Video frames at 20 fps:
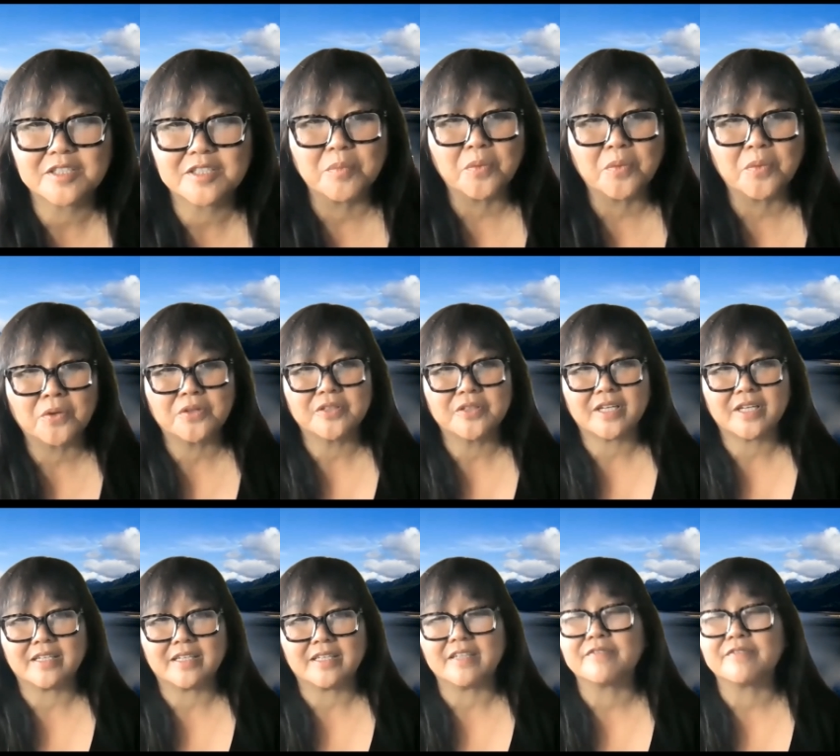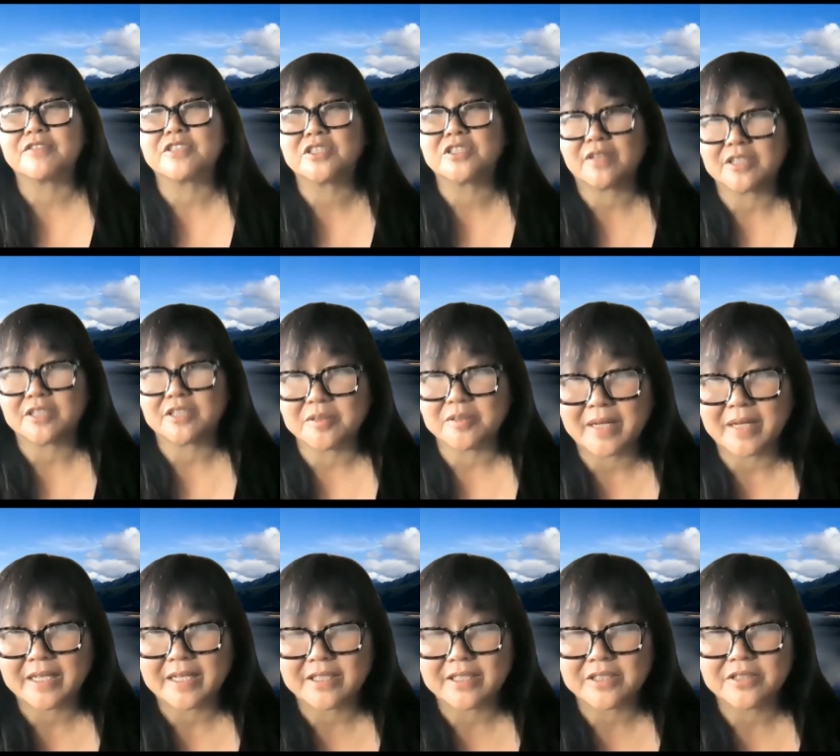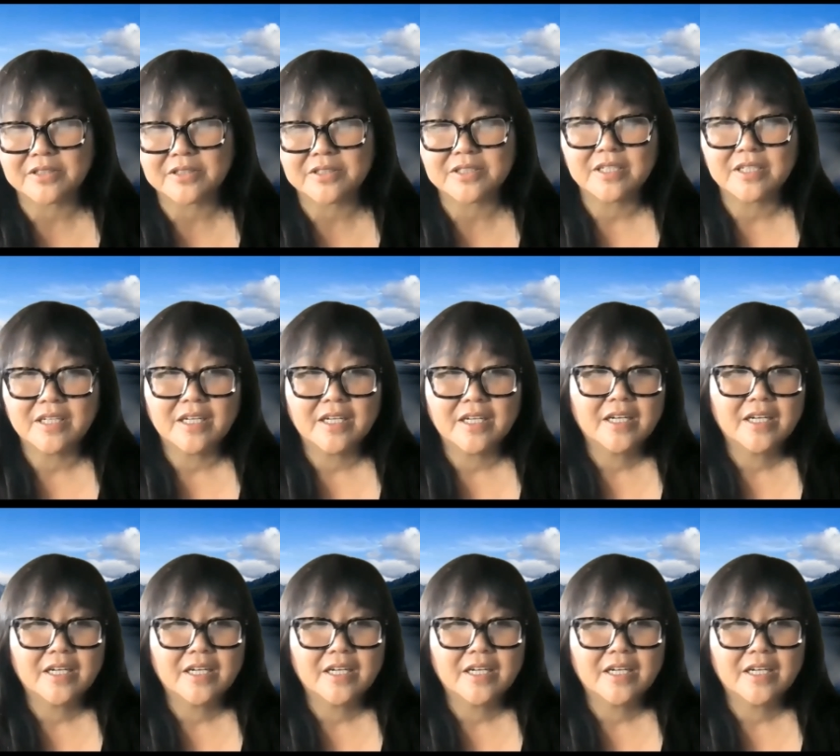as more than infrastructure managers.